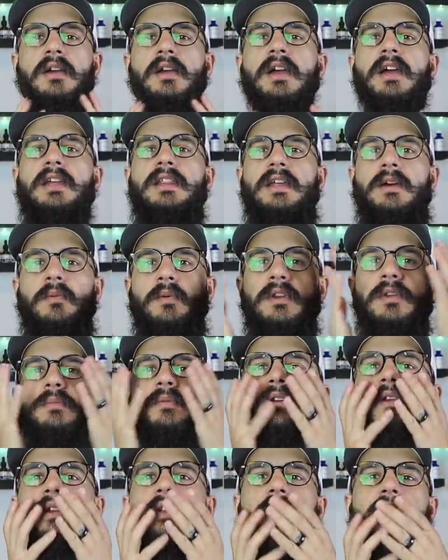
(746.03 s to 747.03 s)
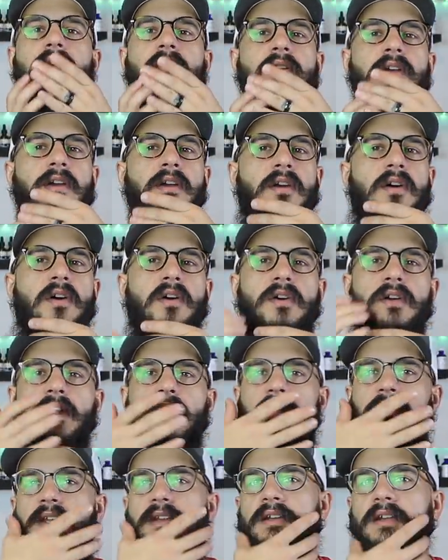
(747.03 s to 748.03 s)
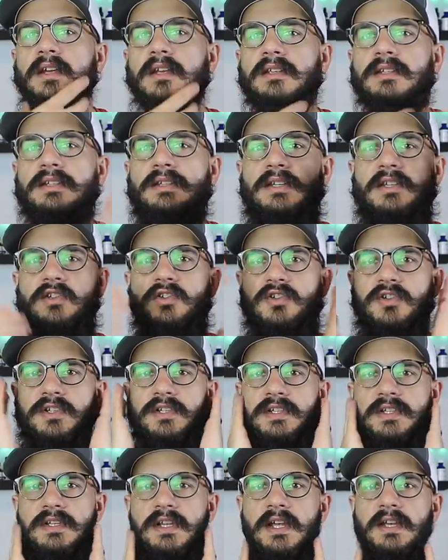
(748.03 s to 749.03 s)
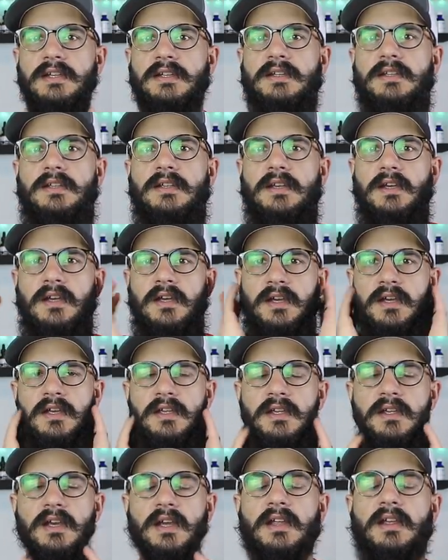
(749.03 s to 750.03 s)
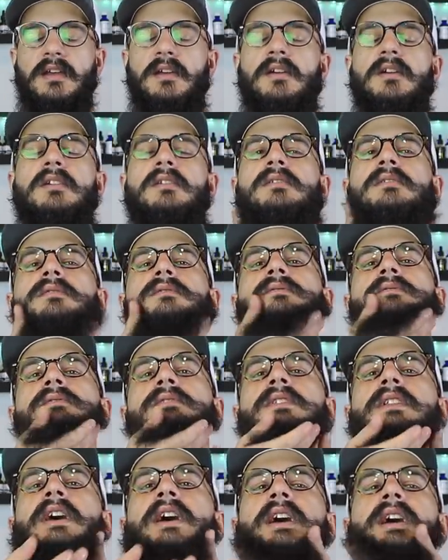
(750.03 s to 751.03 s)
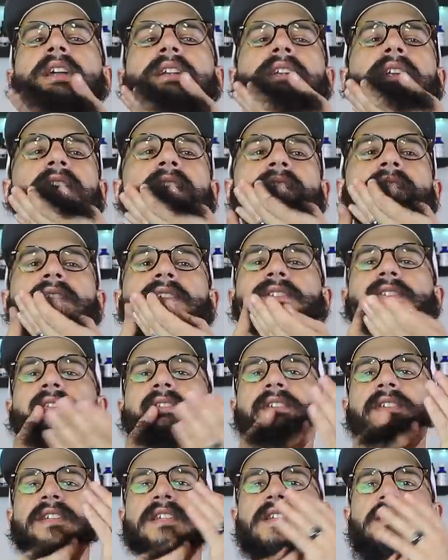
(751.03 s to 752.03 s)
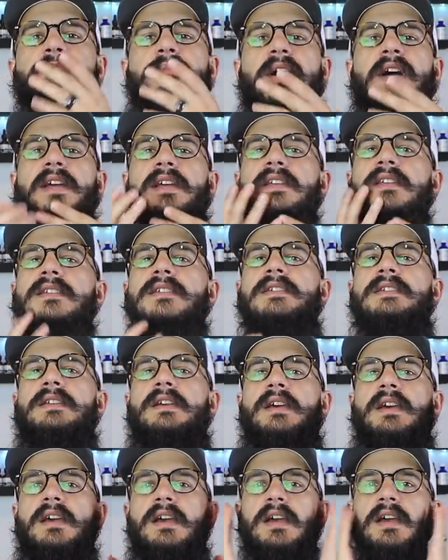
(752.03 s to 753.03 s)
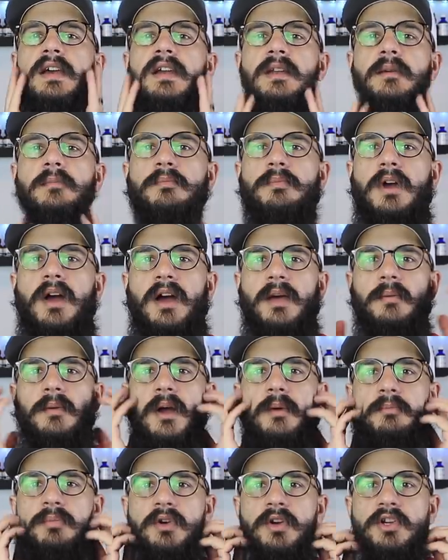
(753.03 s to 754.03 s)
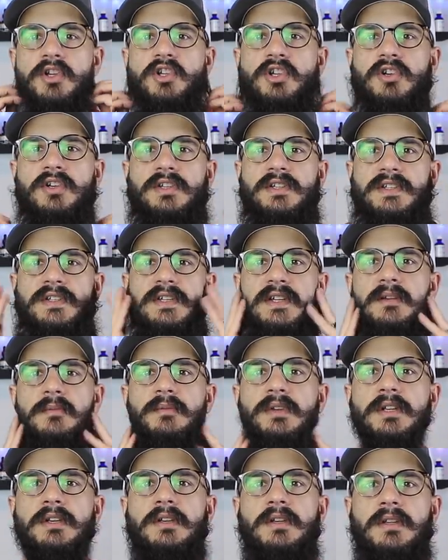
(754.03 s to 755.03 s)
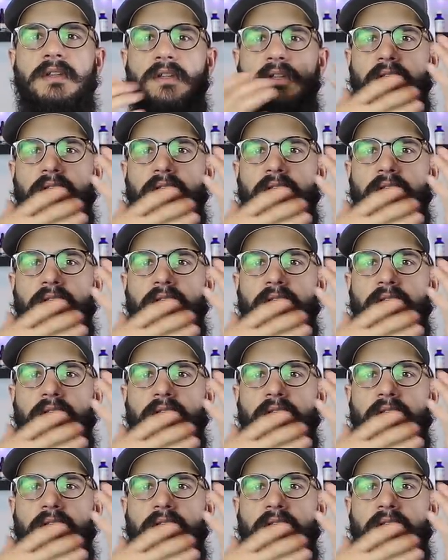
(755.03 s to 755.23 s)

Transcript: And then when you put it in, like, oh, you got that nice citrus scent. You got the nice spice. And I'm, I'm pretty sure it's cinnamon.